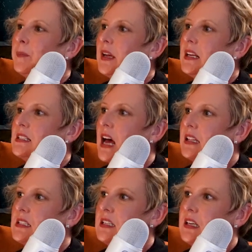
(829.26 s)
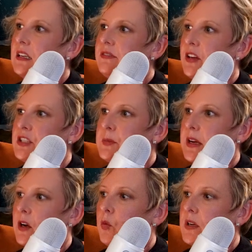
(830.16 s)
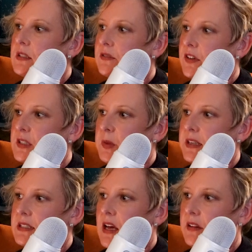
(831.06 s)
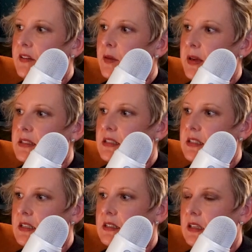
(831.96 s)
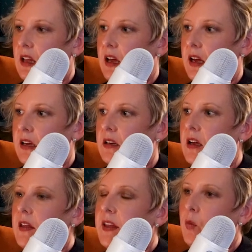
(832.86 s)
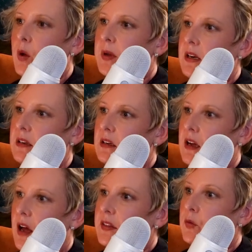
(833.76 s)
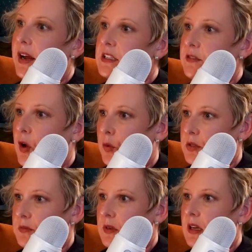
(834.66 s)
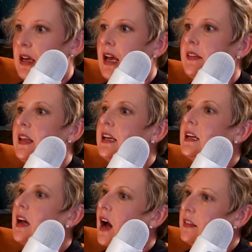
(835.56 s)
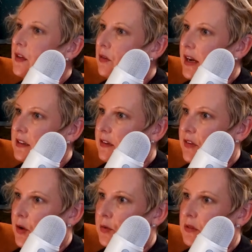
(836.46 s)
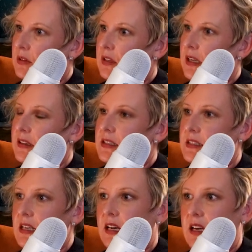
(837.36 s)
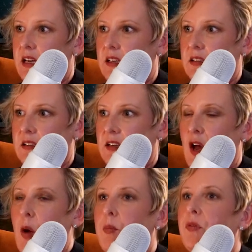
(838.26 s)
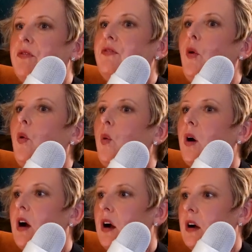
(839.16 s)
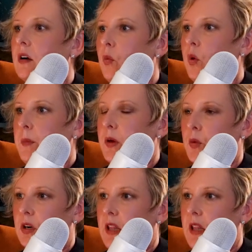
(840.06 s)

Is that the city of Fellsmere was the first place south of the Mason-Dixon line that women got the right to vote. And they got the right to vote in the city before women were